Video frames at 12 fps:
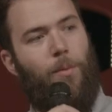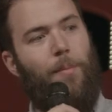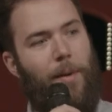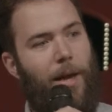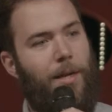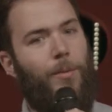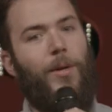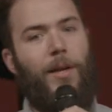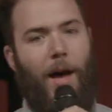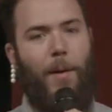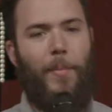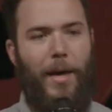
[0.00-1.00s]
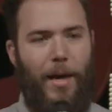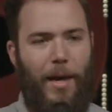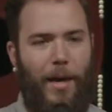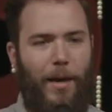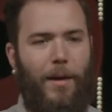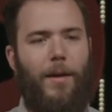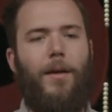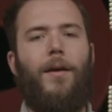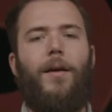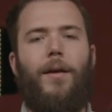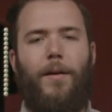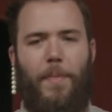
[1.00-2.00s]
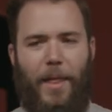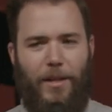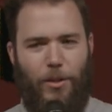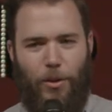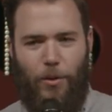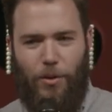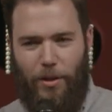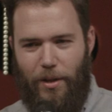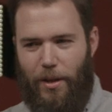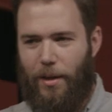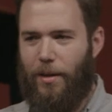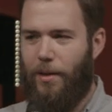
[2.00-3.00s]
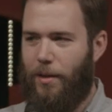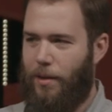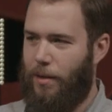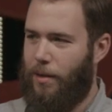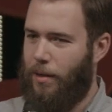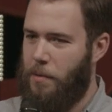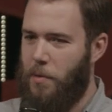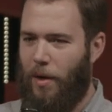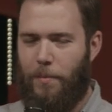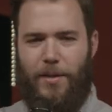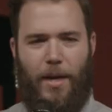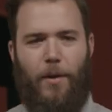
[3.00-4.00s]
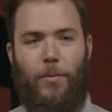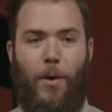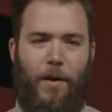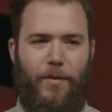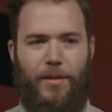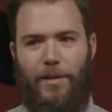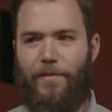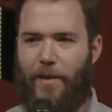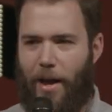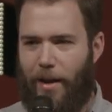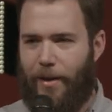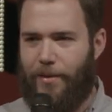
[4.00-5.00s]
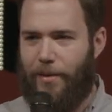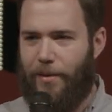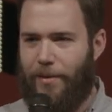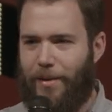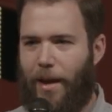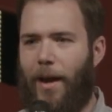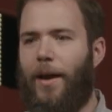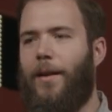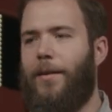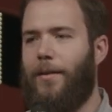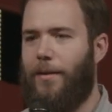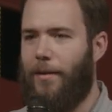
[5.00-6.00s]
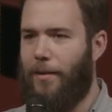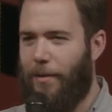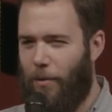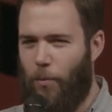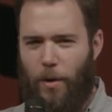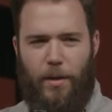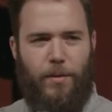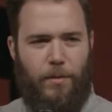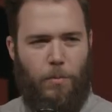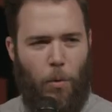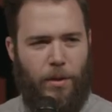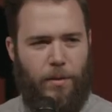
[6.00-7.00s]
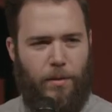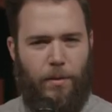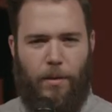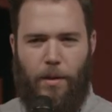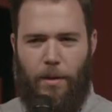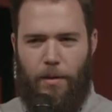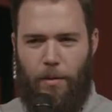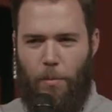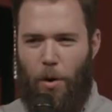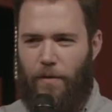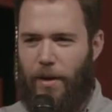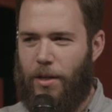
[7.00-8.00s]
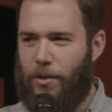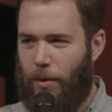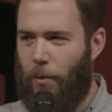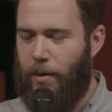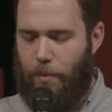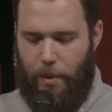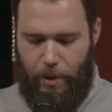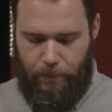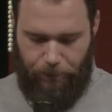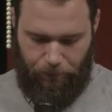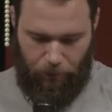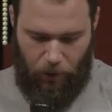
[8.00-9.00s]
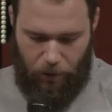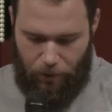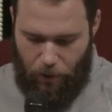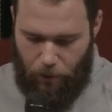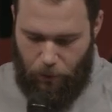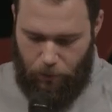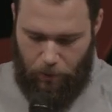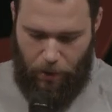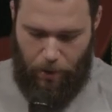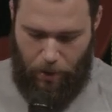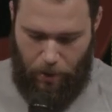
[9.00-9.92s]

do we pay, do we not pay? That's usually it comes down to obviously finances and what is what's then the motivation going to be. So